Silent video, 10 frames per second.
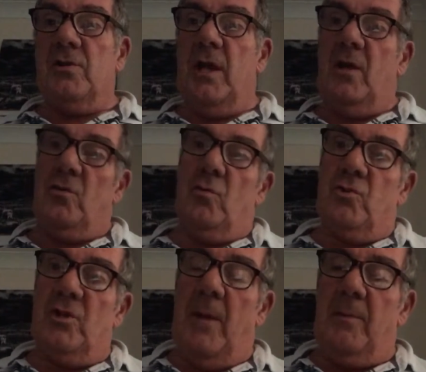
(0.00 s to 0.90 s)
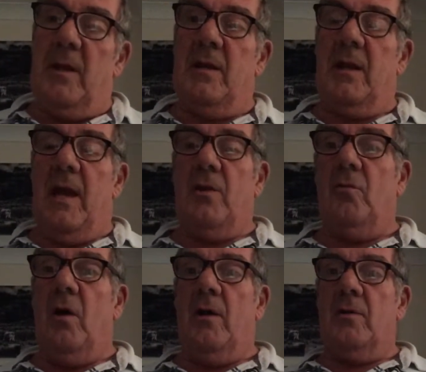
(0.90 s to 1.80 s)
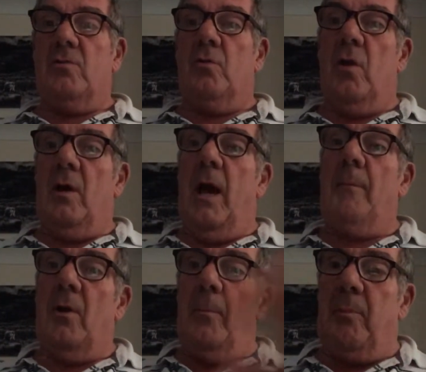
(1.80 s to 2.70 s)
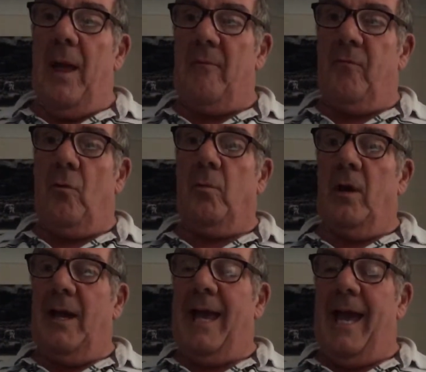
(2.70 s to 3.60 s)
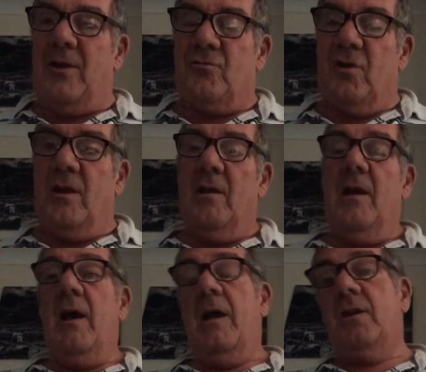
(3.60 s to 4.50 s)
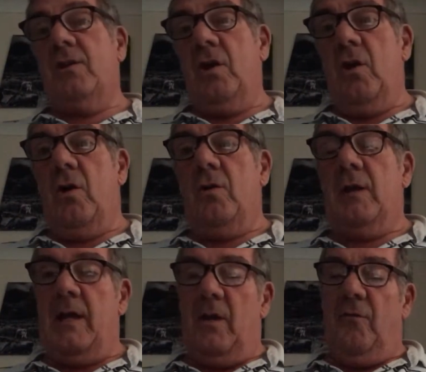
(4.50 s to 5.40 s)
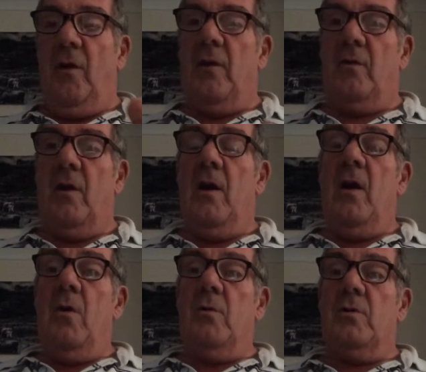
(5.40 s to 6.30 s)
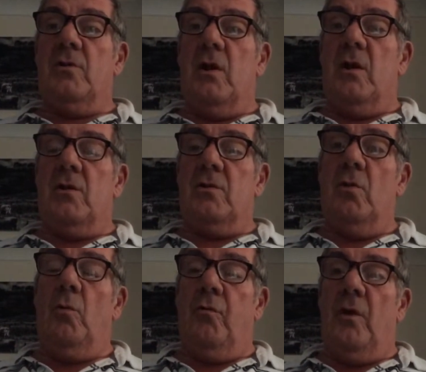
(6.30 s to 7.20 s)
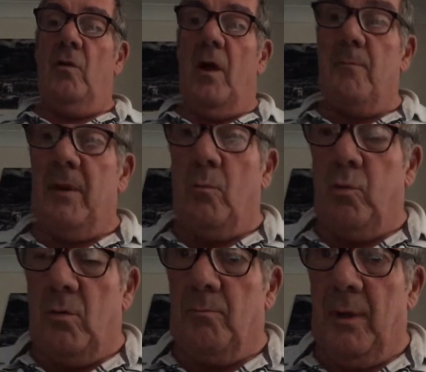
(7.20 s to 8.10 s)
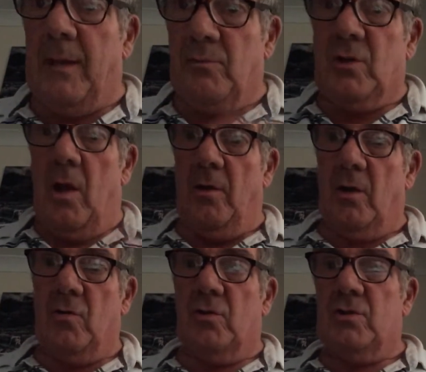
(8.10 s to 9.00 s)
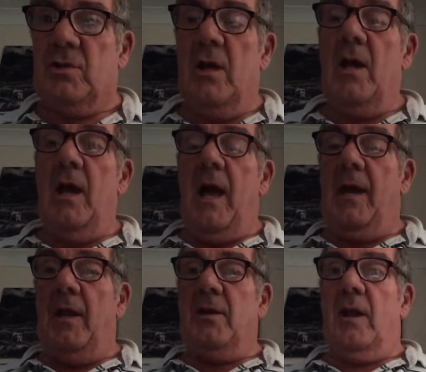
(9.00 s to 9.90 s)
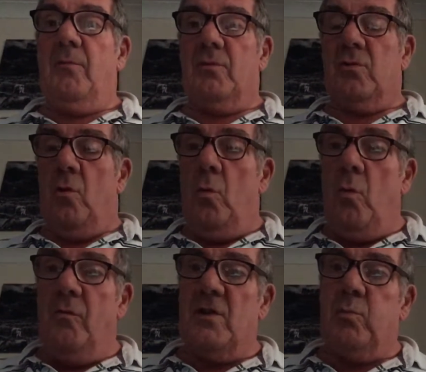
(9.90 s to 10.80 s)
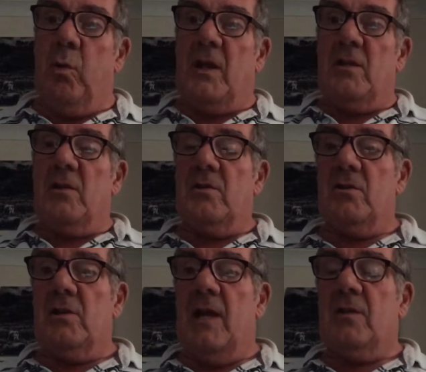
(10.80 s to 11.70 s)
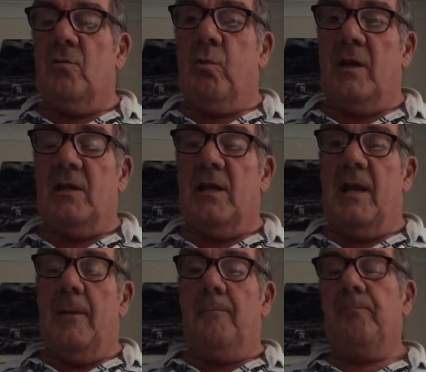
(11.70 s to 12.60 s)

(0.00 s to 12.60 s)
second door, step in, and you're right, sort of like up on a platform, like a gantry, and you turn, and in front of you was 2 or 3 great big wooden beams going across, and underneath was all this wheat, sacks of wheat in there.